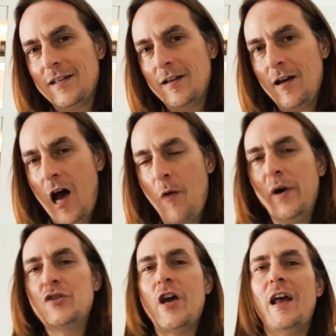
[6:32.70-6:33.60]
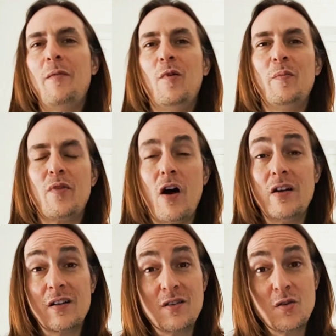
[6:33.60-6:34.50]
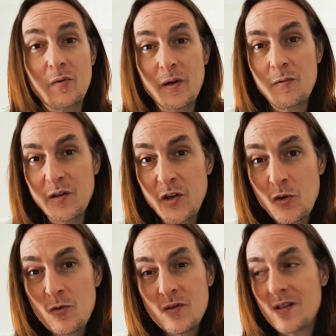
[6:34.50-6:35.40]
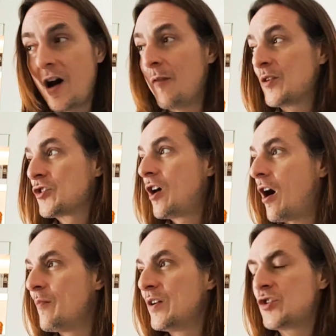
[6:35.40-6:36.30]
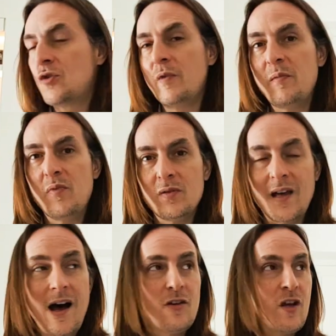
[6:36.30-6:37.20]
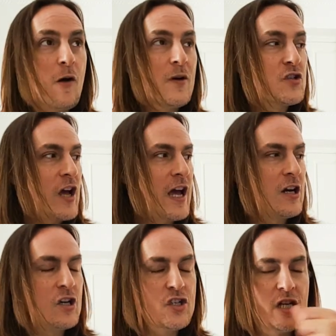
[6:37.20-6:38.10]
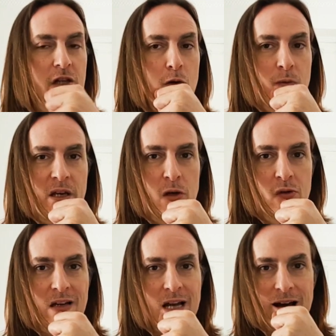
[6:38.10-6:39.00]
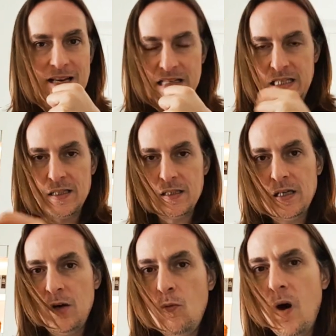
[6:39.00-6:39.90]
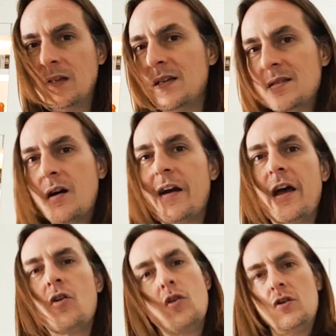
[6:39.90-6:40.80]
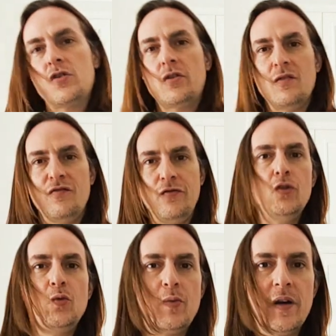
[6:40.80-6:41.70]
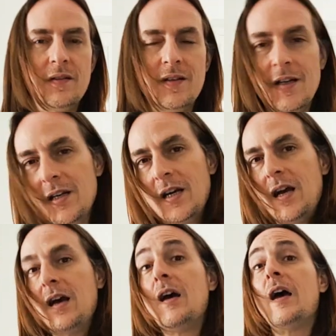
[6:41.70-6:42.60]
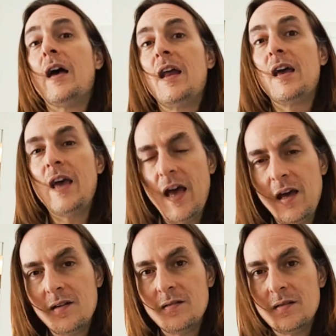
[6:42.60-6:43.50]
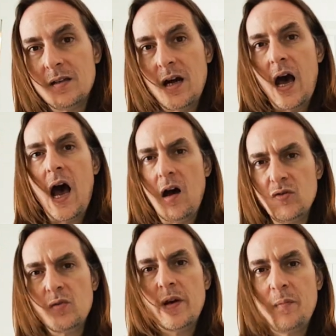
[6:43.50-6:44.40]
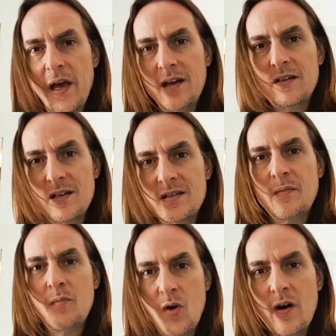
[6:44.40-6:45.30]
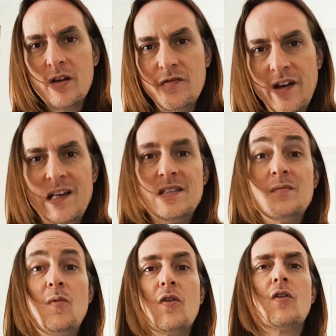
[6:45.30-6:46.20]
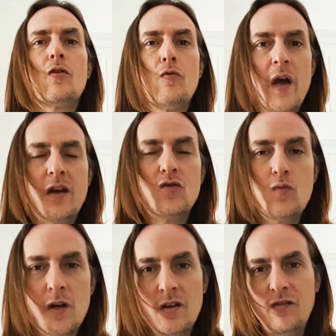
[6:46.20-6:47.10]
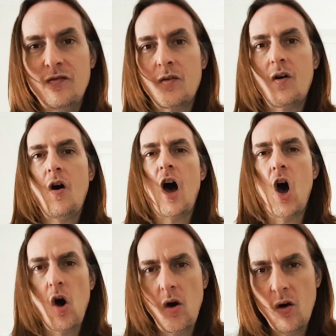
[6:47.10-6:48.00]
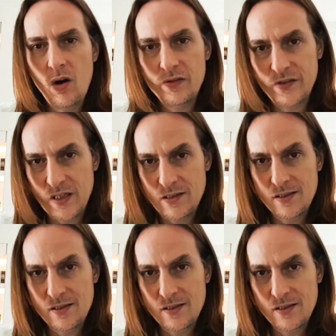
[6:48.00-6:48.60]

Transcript: How much animal products do we use? How much garbage do we put out? How much energy do we utilize? What is our ecological footprint? And again, how do we make this a more advanced, more correct world for all of us?